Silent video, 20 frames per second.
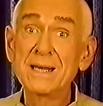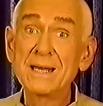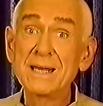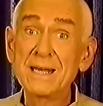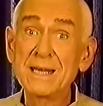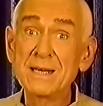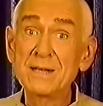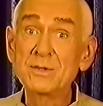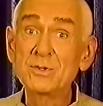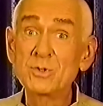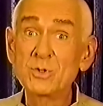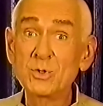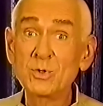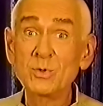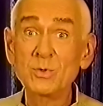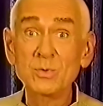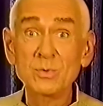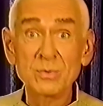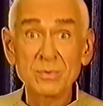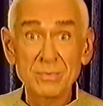The
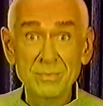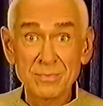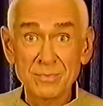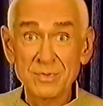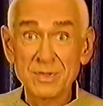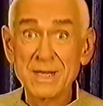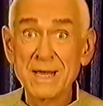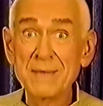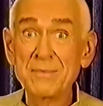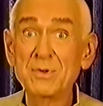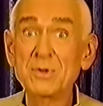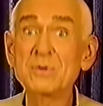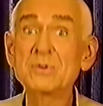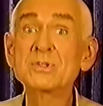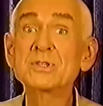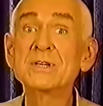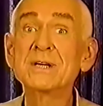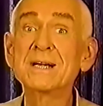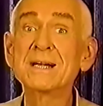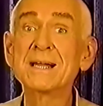followers of Heaven's Gate
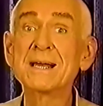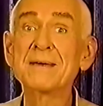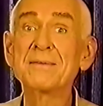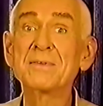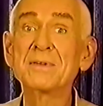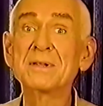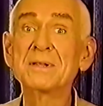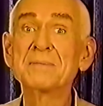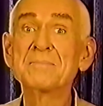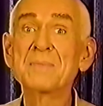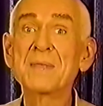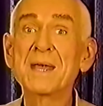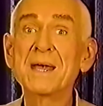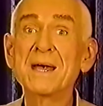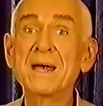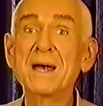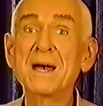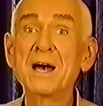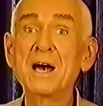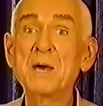believed Earth
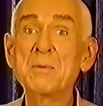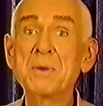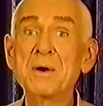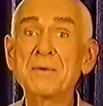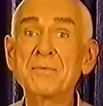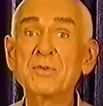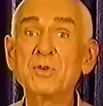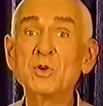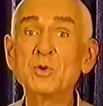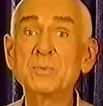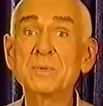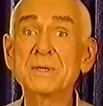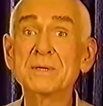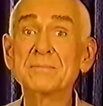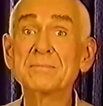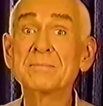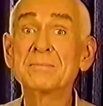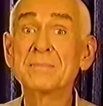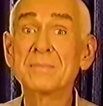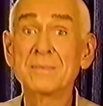would come to an
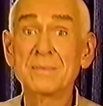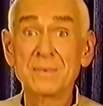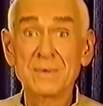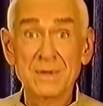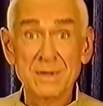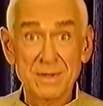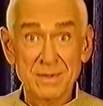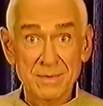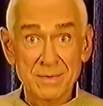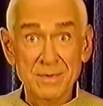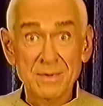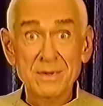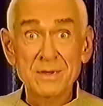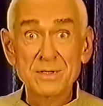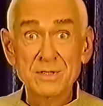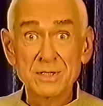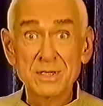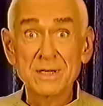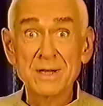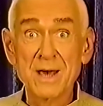end, and the
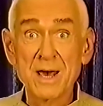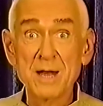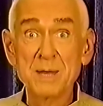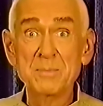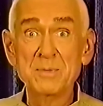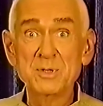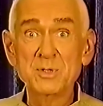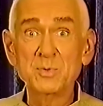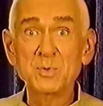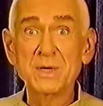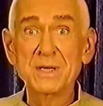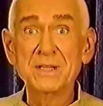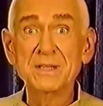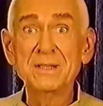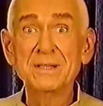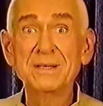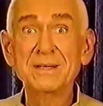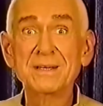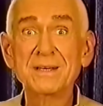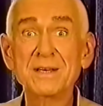only way to
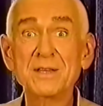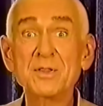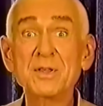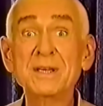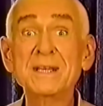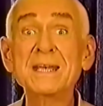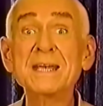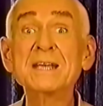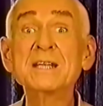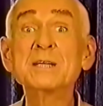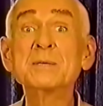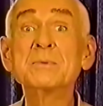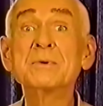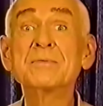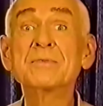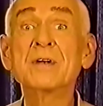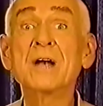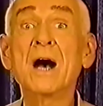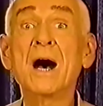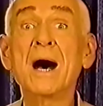survive was to leave
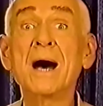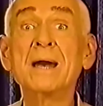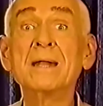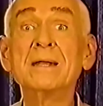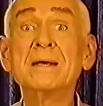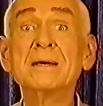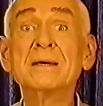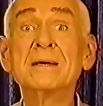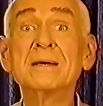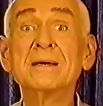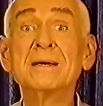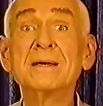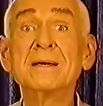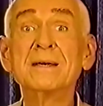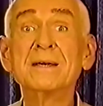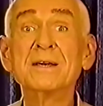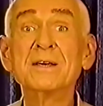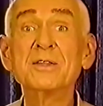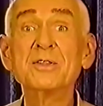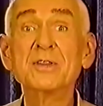Earth and
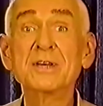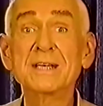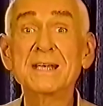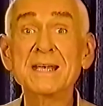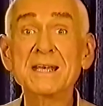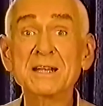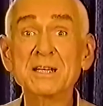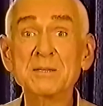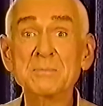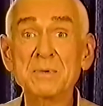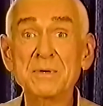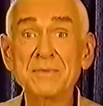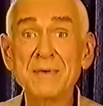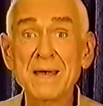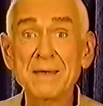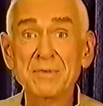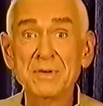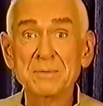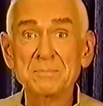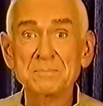ascend to the next
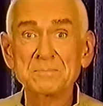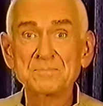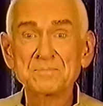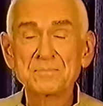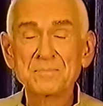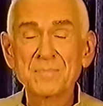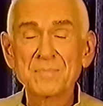level.